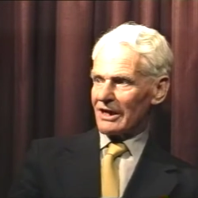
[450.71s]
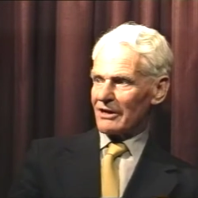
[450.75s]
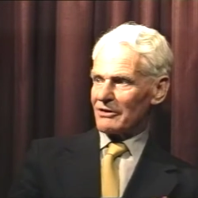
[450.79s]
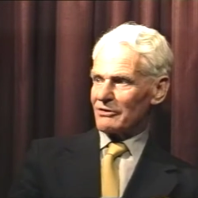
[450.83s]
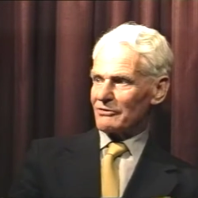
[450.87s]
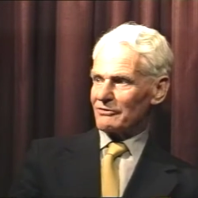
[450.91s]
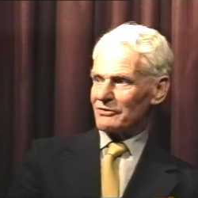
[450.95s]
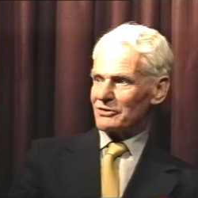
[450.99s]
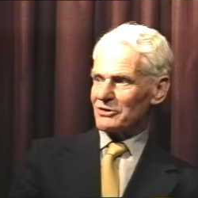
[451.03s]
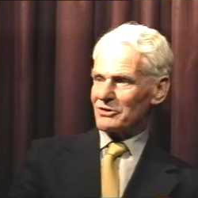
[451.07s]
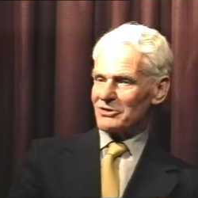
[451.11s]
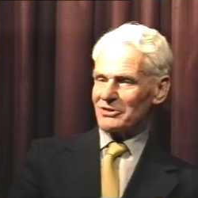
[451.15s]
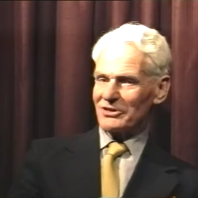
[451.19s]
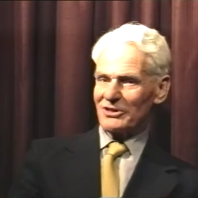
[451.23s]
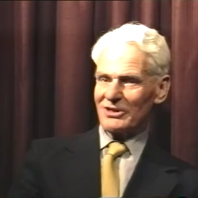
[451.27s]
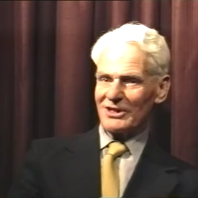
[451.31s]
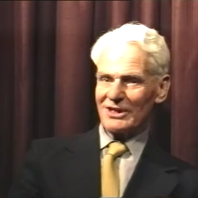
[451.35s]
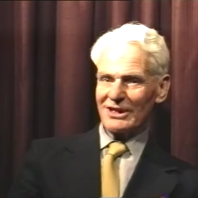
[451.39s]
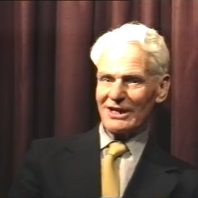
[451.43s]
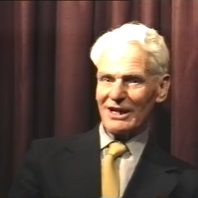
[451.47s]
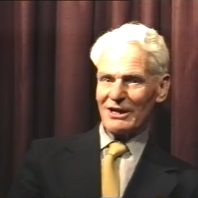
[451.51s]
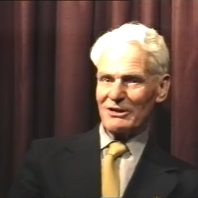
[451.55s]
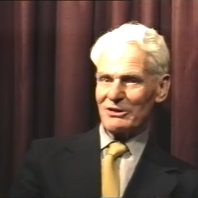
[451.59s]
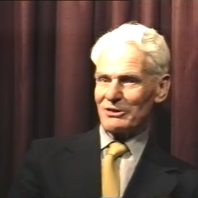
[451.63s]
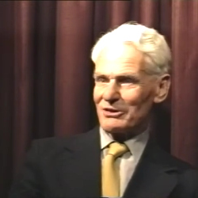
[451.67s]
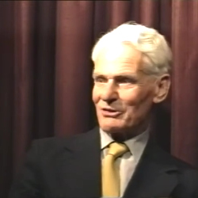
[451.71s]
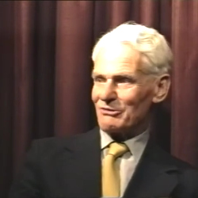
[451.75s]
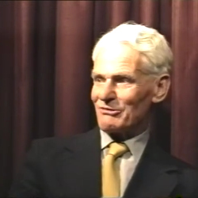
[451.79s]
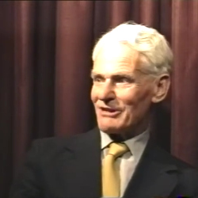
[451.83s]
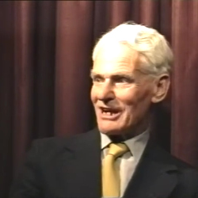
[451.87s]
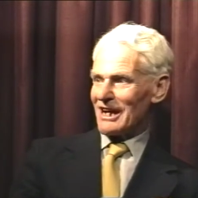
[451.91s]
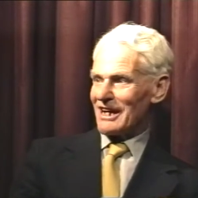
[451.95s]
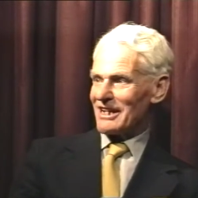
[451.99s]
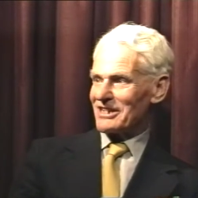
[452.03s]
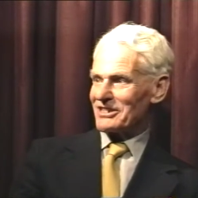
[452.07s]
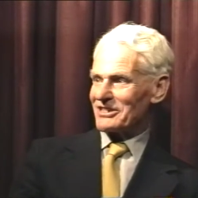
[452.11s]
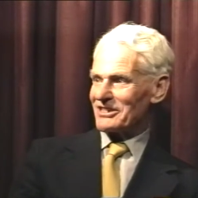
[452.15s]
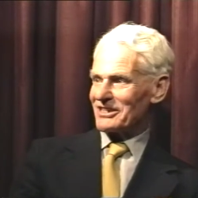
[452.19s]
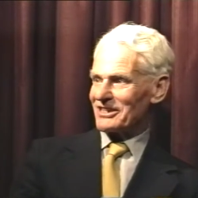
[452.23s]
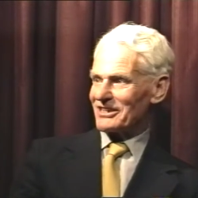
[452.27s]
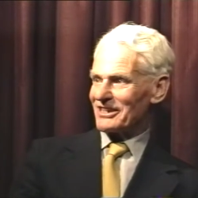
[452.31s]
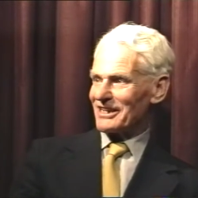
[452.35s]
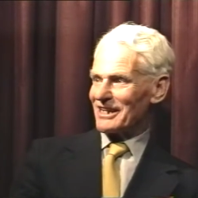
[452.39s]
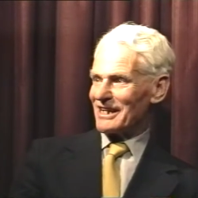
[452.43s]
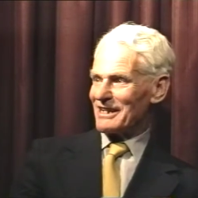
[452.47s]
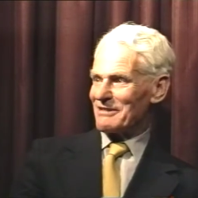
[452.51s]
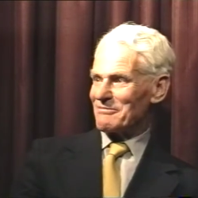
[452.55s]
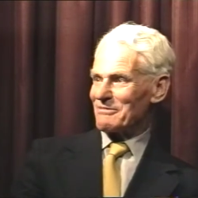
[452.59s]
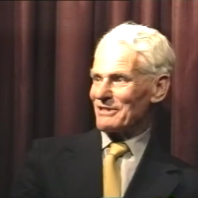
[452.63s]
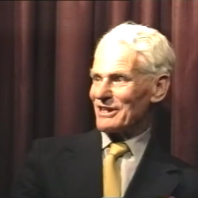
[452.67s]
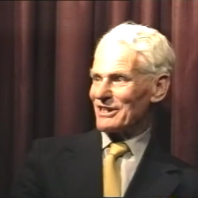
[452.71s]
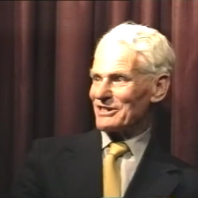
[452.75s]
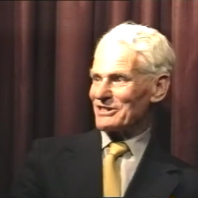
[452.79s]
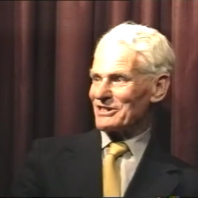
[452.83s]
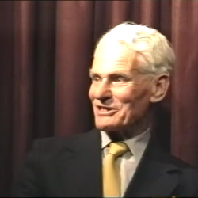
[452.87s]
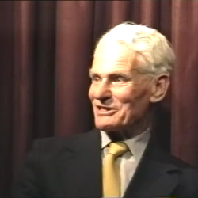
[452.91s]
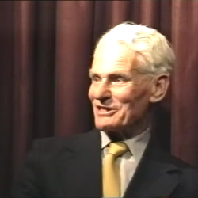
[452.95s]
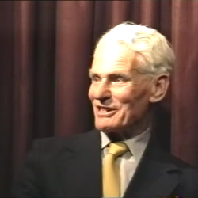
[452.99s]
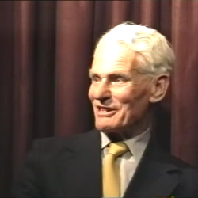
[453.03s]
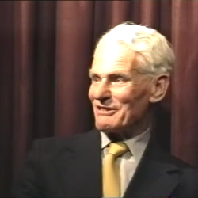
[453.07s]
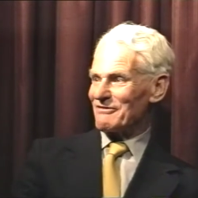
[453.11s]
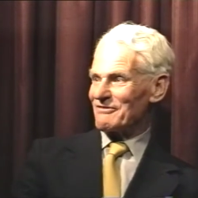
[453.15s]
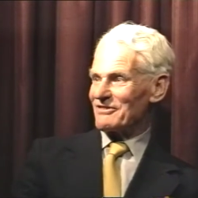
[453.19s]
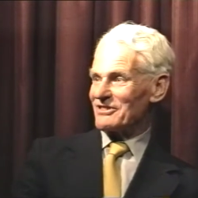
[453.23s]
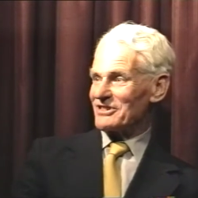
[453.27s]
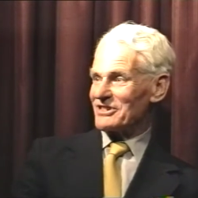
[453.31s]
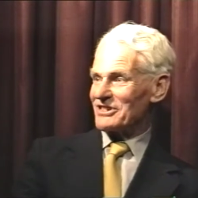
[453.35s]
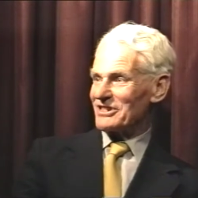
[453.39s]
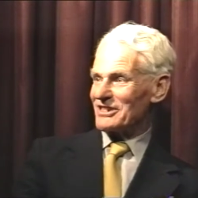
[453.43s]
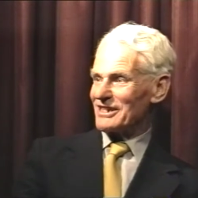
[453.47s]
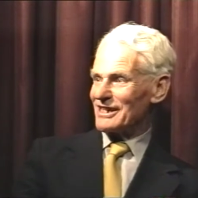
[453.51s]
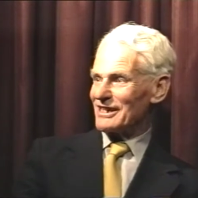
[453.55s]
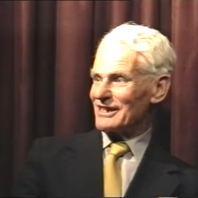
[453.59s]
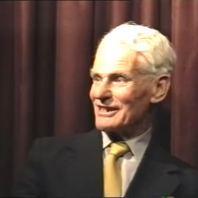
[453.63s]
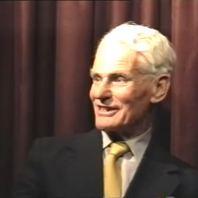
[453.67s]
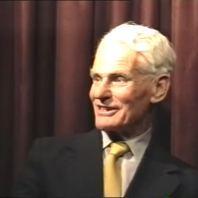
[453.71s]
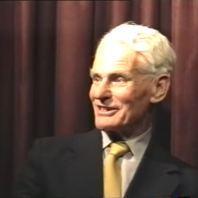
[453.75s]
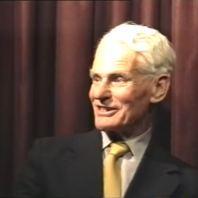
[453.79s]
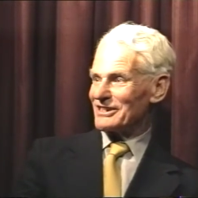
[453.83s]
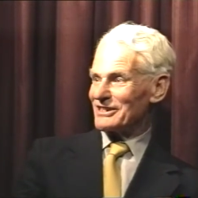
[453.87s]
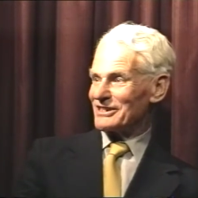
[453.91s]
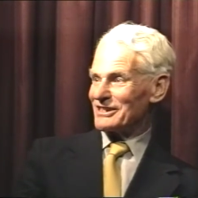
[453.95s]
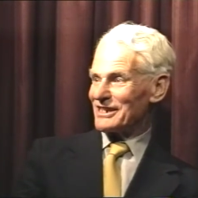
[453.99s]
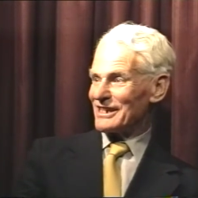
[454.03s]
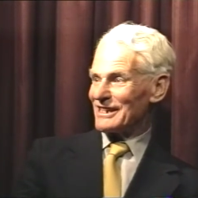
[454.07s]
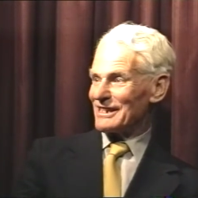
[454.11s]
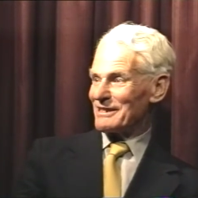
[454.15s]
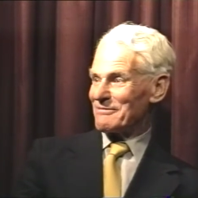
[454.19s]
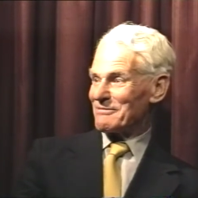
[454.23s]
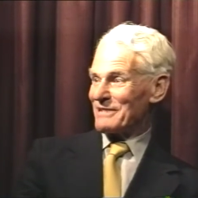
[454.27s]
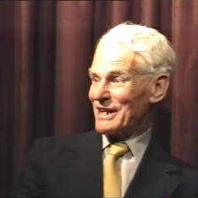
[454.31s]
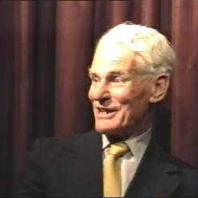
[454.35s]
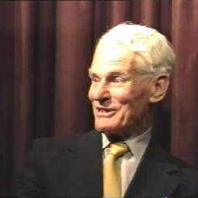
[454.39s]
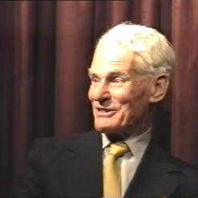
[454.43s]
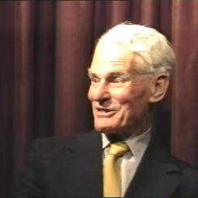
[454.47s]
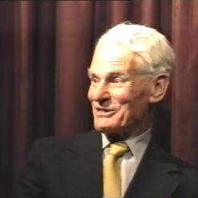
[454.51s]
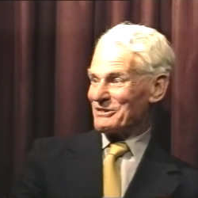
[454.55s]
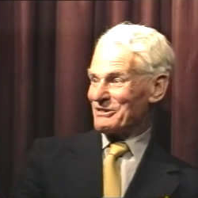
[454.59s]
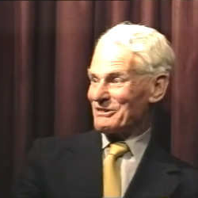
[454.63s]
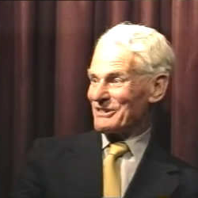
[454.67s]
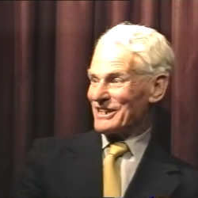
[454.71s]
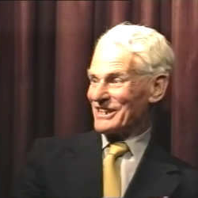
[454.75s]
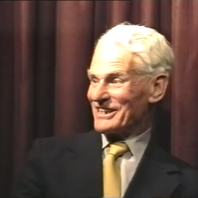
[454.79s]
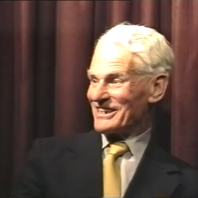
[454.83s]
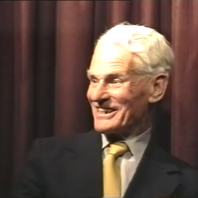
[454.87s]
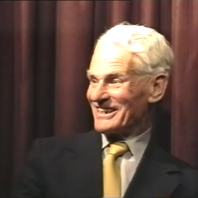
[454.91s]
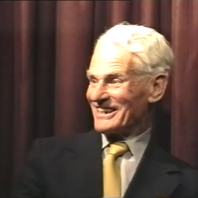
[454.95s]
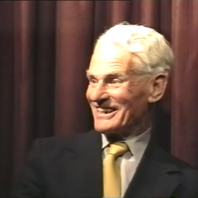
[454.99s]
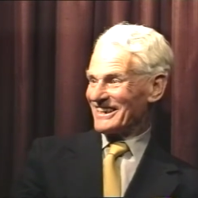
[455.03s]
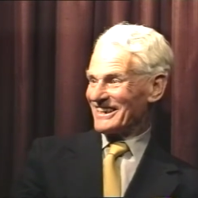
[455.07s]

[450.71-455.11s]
I often used to think I ought to rise at the headmasters' conference in England and tell them how to do it.